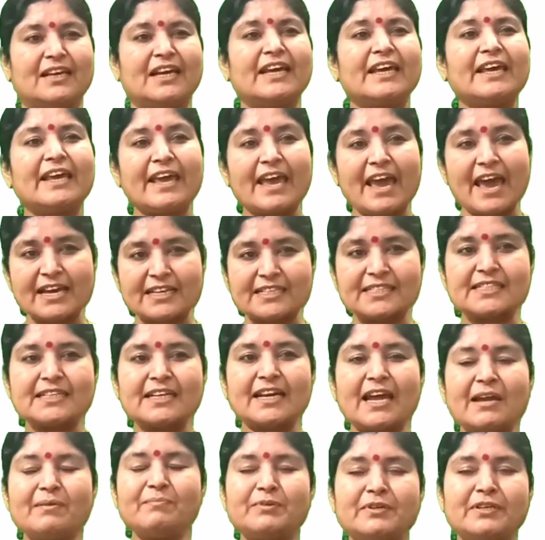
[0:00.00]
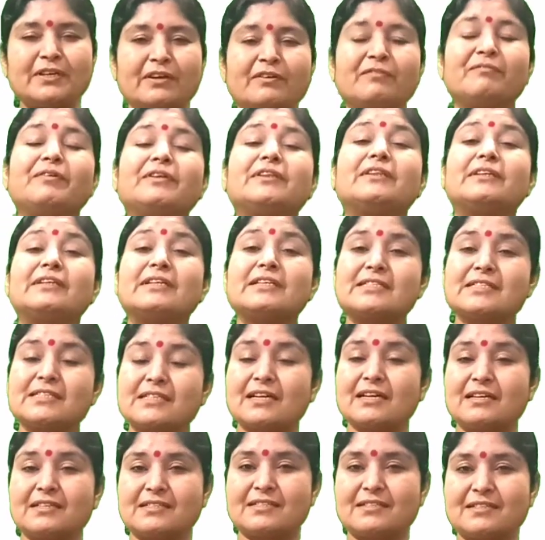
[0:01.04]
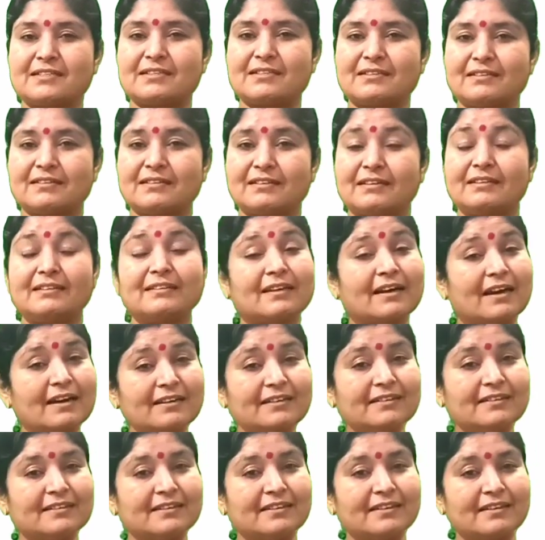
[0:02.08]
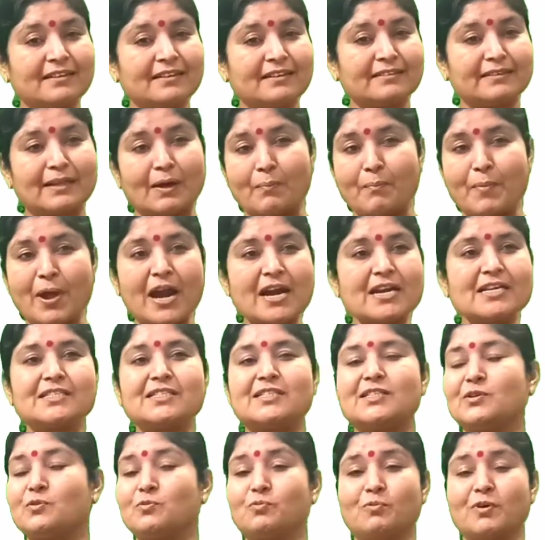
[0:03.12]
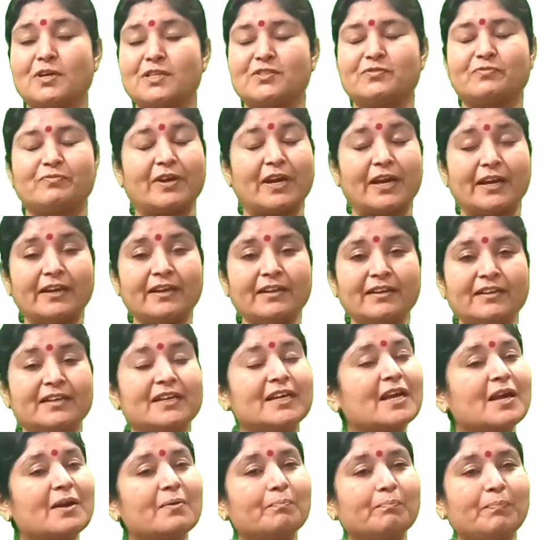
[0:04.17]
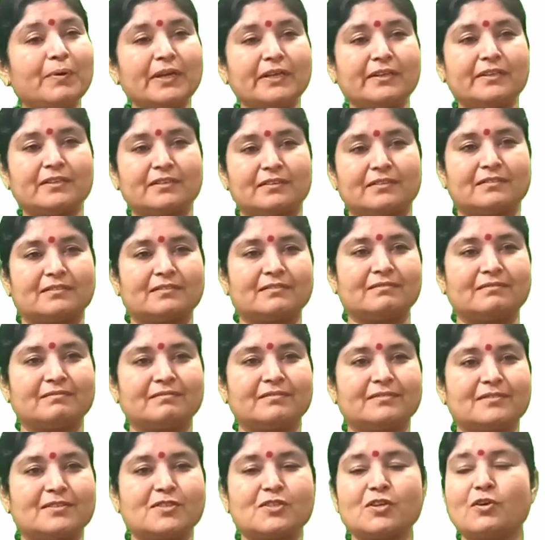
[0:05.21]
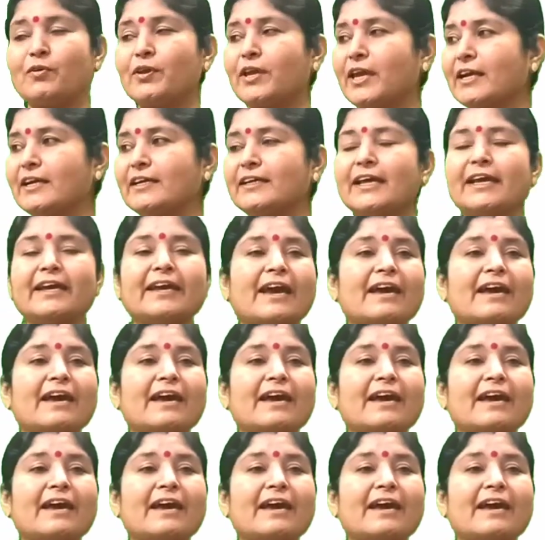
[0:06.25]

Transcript: He exclaimed with disgust that the medicine was very bitter. So we can take